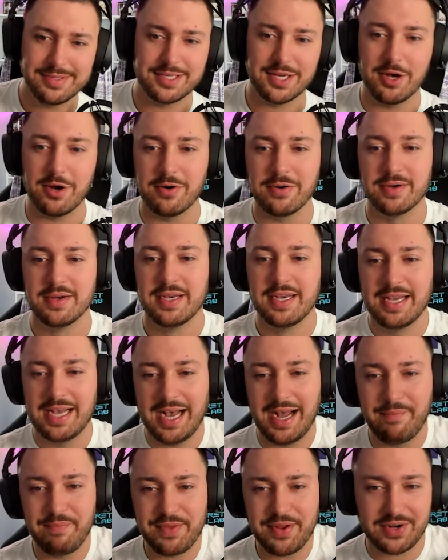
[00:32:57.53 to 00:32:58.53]
So
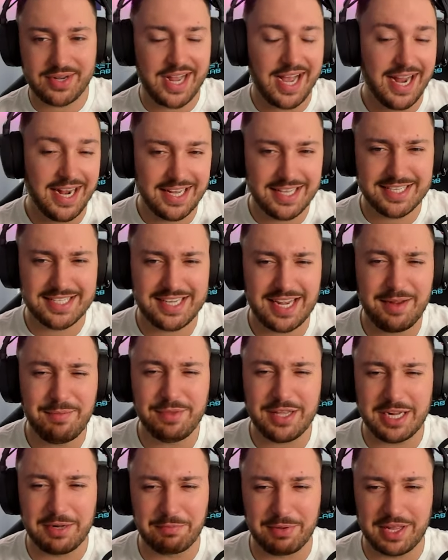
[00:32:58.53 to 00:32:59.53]
they're kind of the same
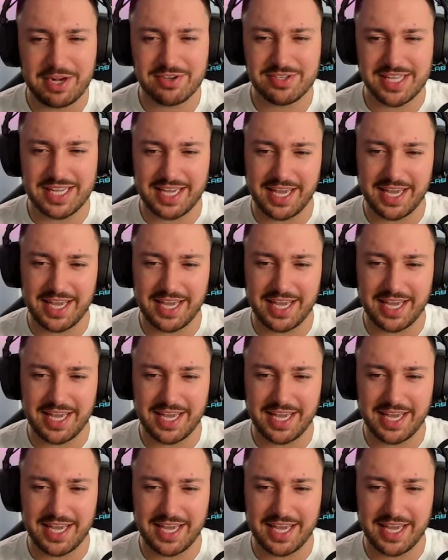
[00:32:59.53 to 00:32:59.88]
thing. Players that